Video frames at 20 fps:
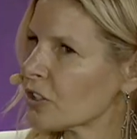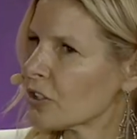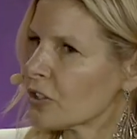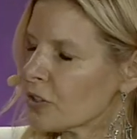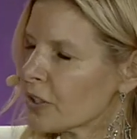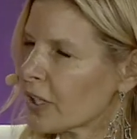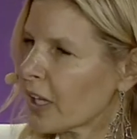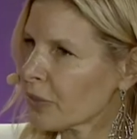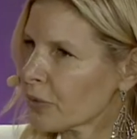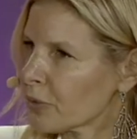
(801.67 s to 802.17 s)
So
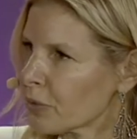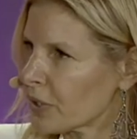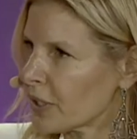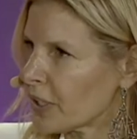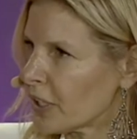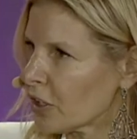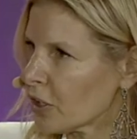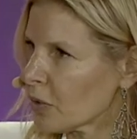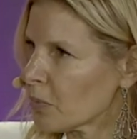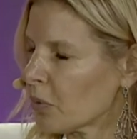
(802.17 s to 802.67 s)
you get through
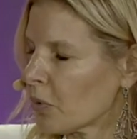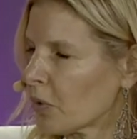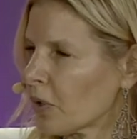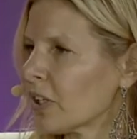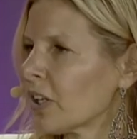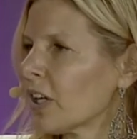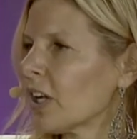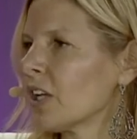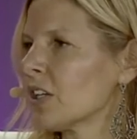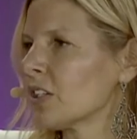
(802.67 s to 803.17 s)
the
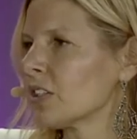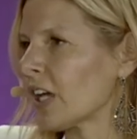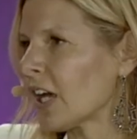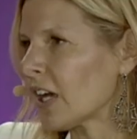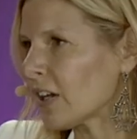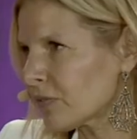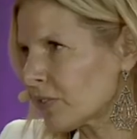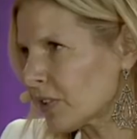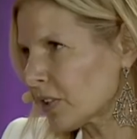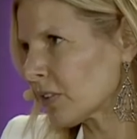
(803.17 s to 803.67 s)
airport to
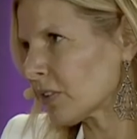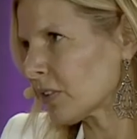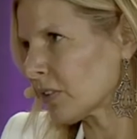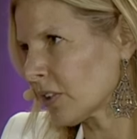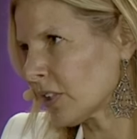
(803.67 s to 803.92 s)
have to,